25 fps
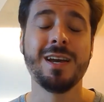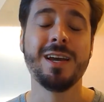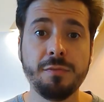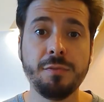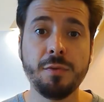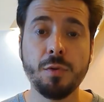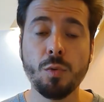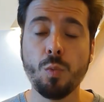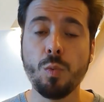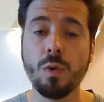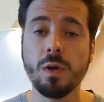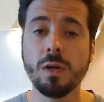
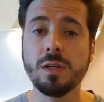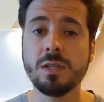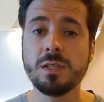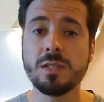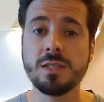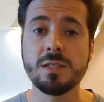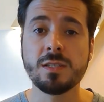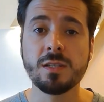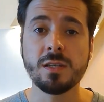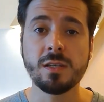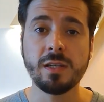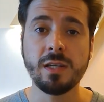If you want to
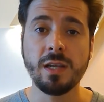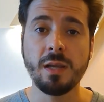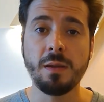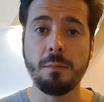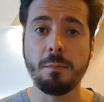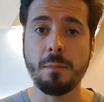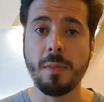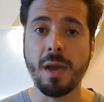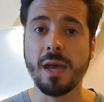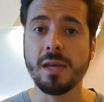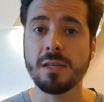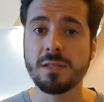study
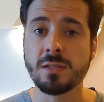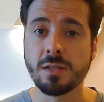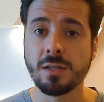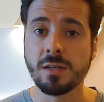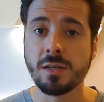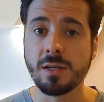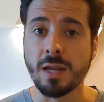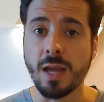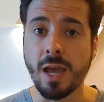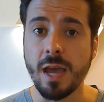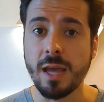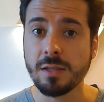a master
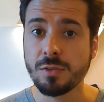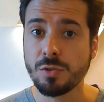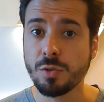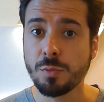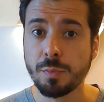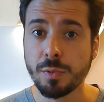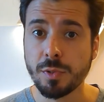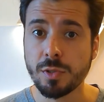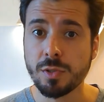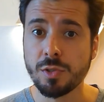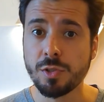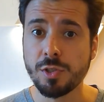in
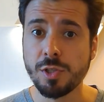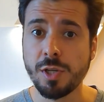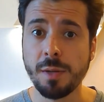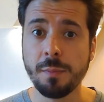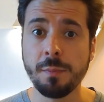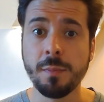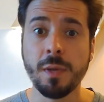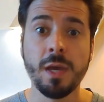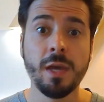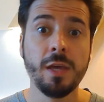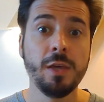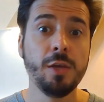
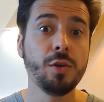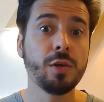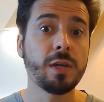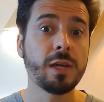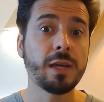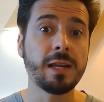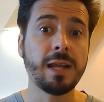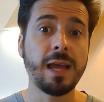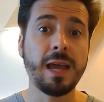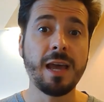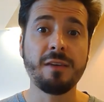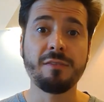entrepreneurship, you
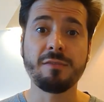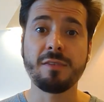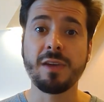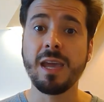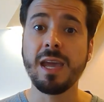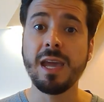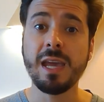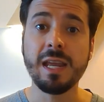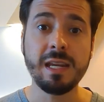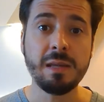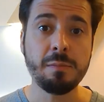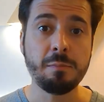can have
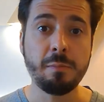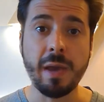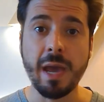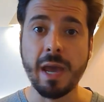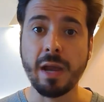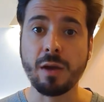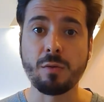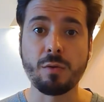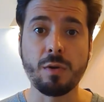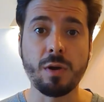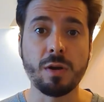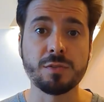any
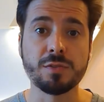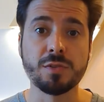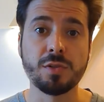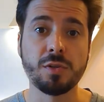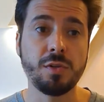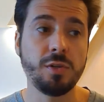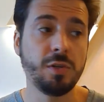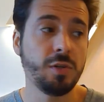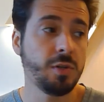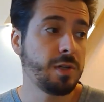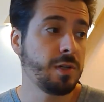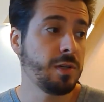background. So
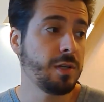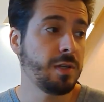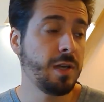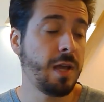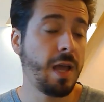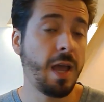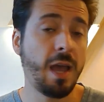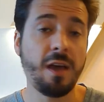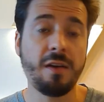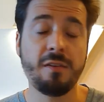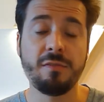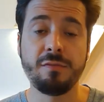you could
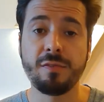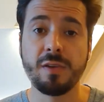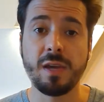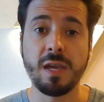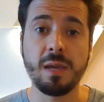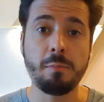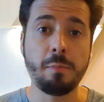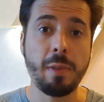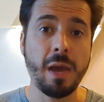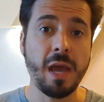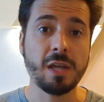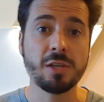have
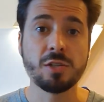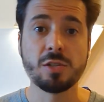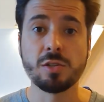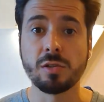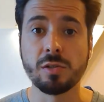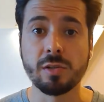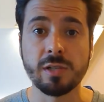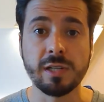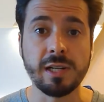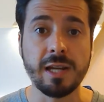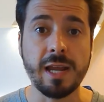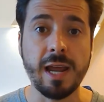a
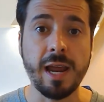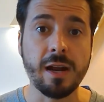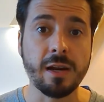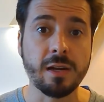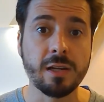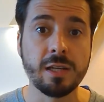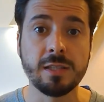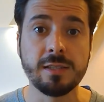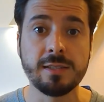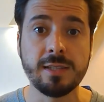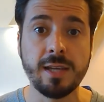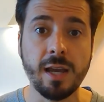bachelor in
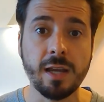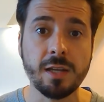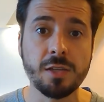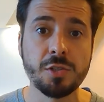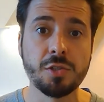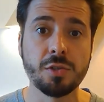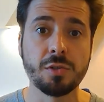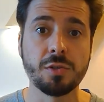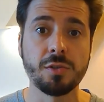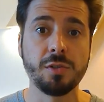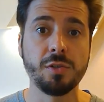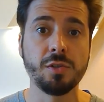
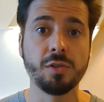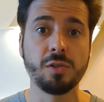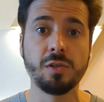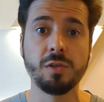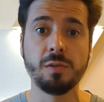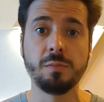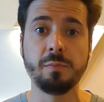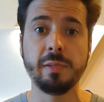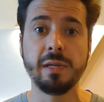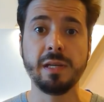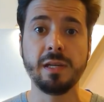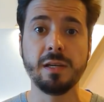architecture, you
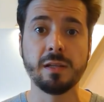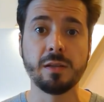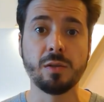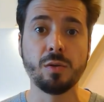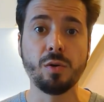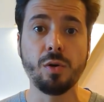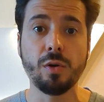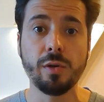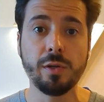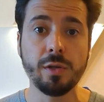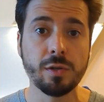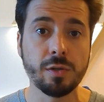could be a
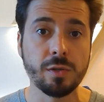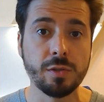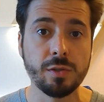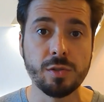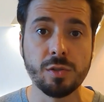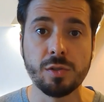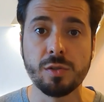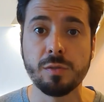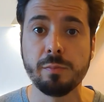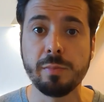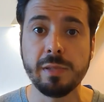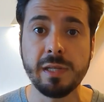lawyer,
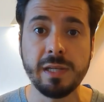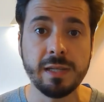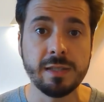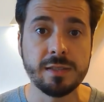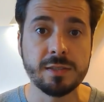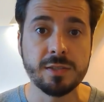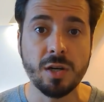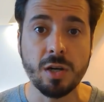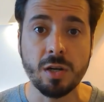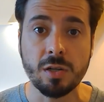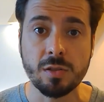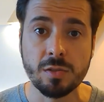you could be a
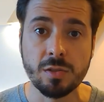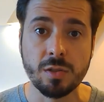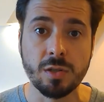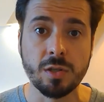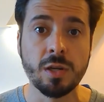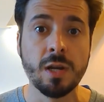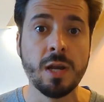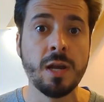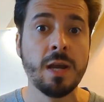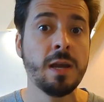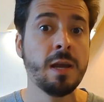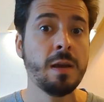
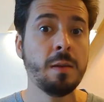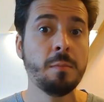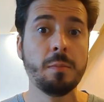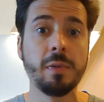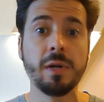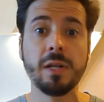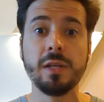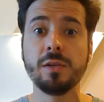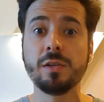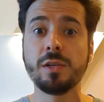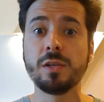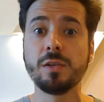doctor,
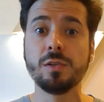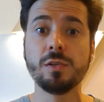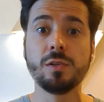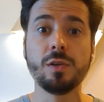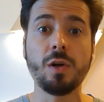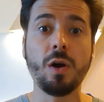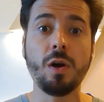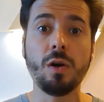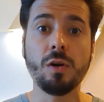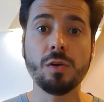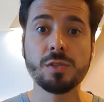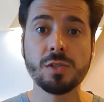but you
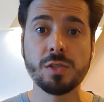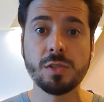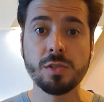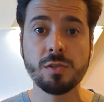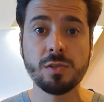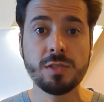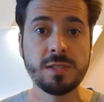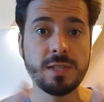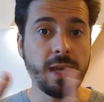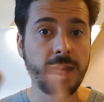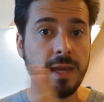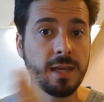could
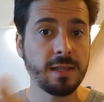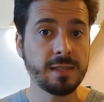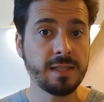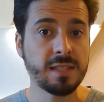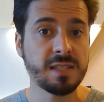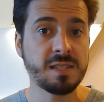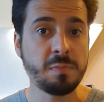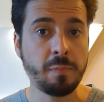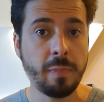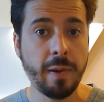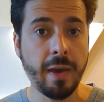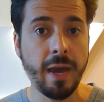also take
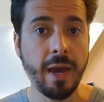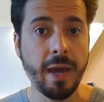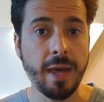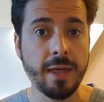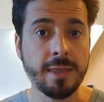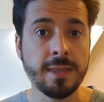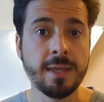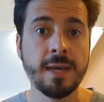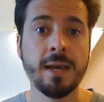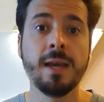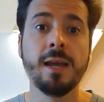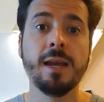this
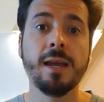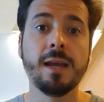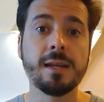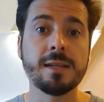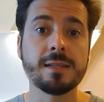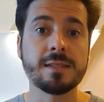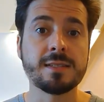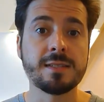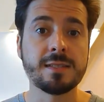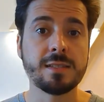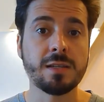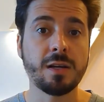path
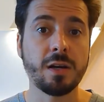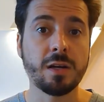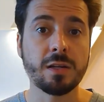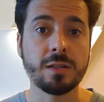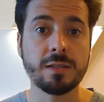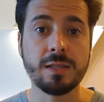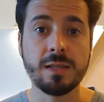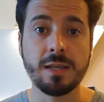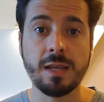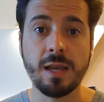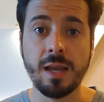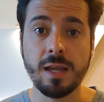and
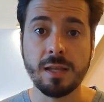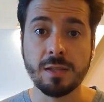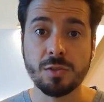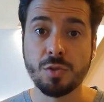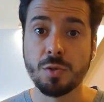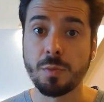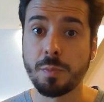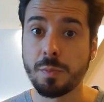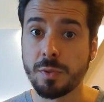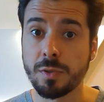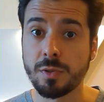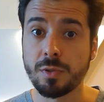start the
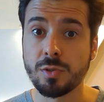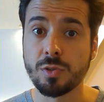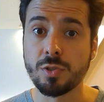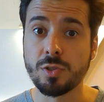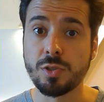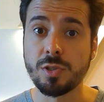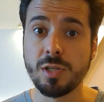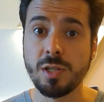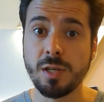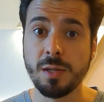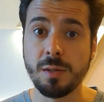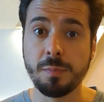
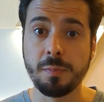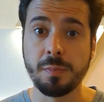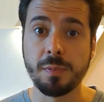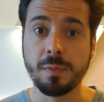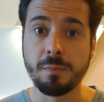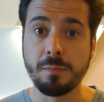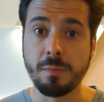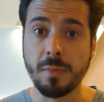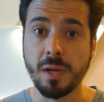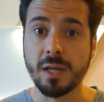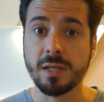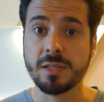entrepreneurship
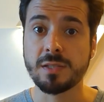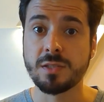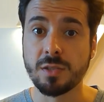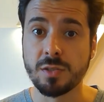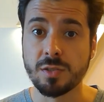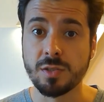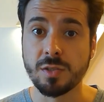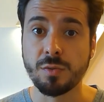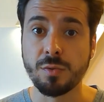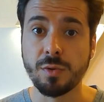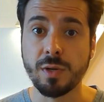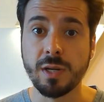master
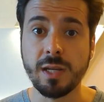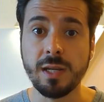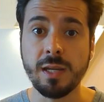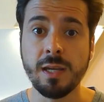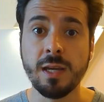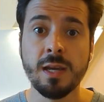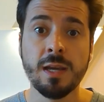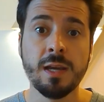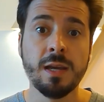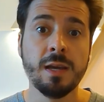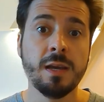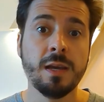
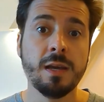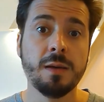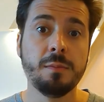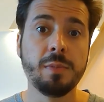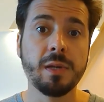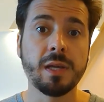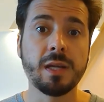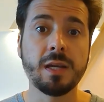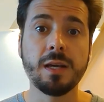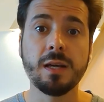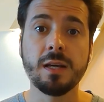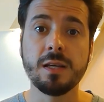degree,
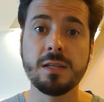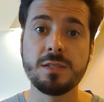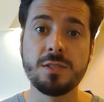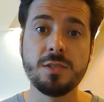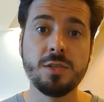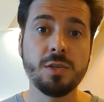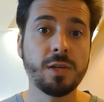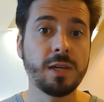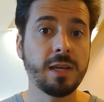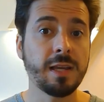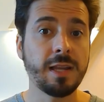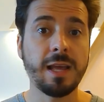because
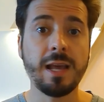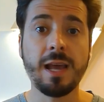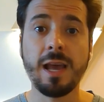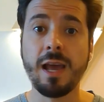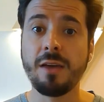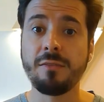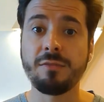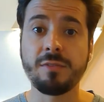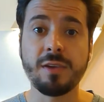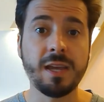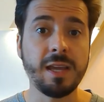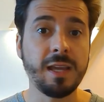you can
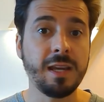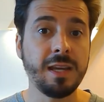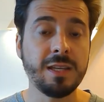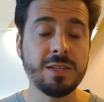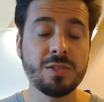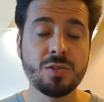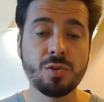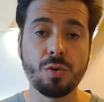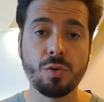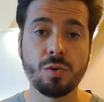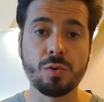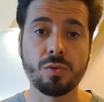have any
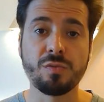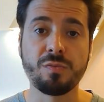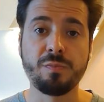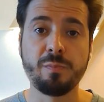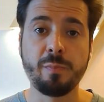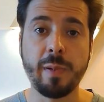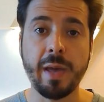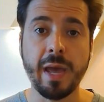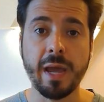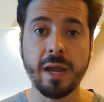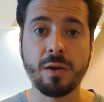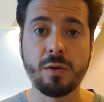sort
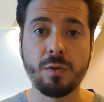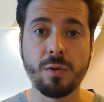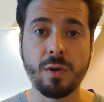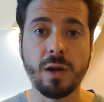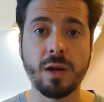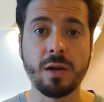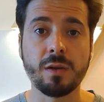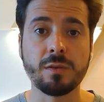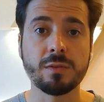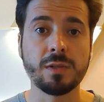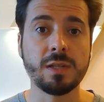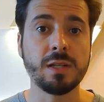of
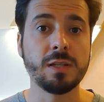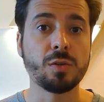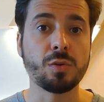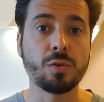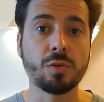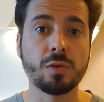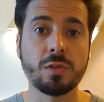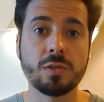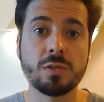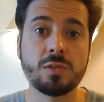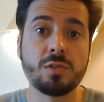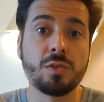background in
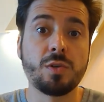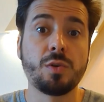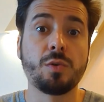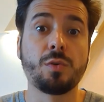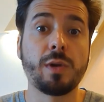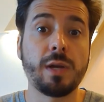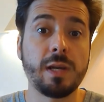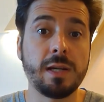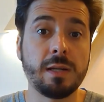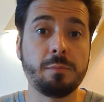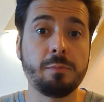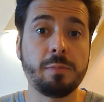order to
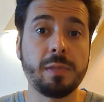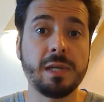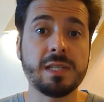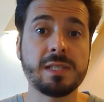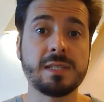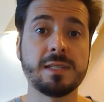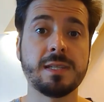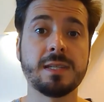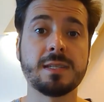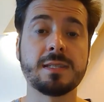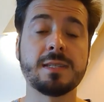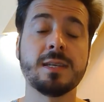create a
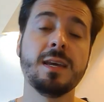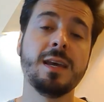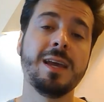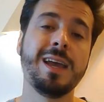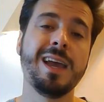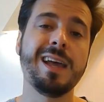business.